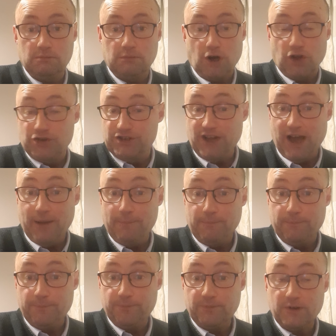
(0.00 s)
on time.
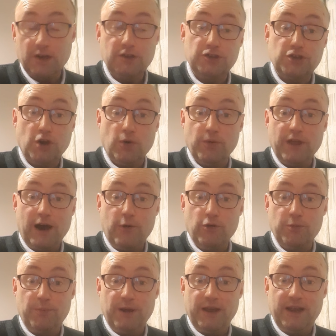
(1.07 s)
So that
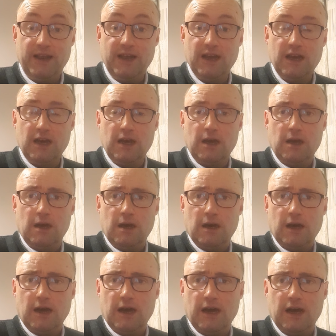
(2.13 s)
would be,
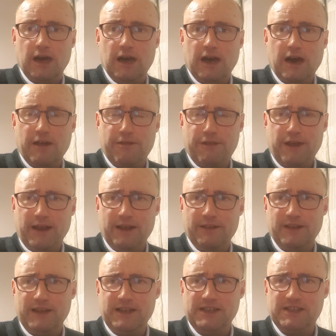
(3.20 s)
uh, I think,
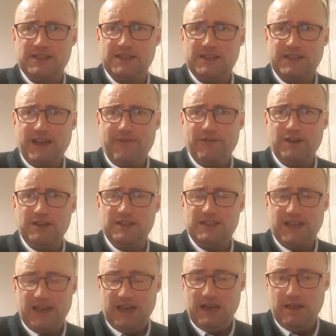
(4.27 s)
the
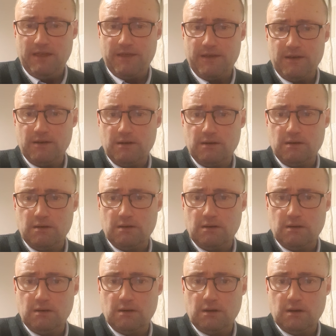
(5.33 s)
17th
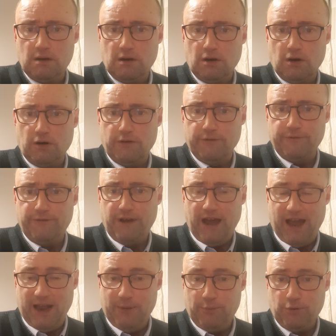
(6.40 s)
of
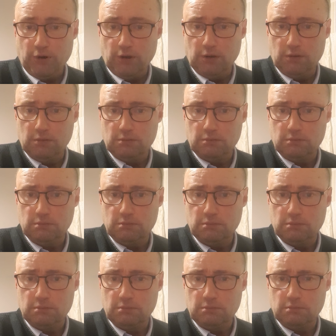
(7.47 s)
April.
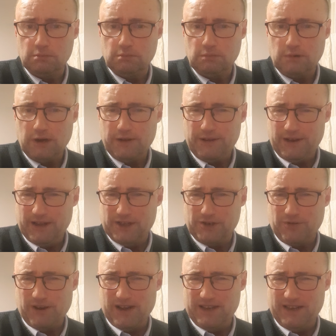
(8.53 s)
I think that's the
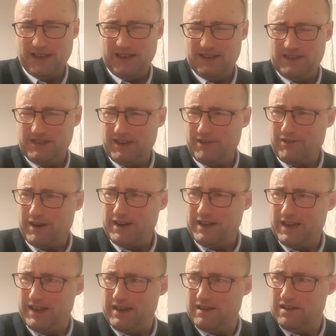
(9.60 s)
right date. Is that the right
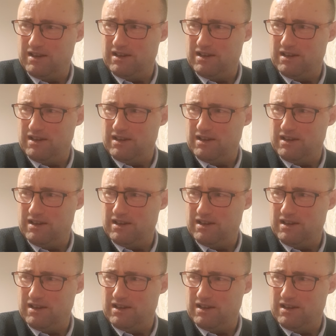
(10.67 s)
date?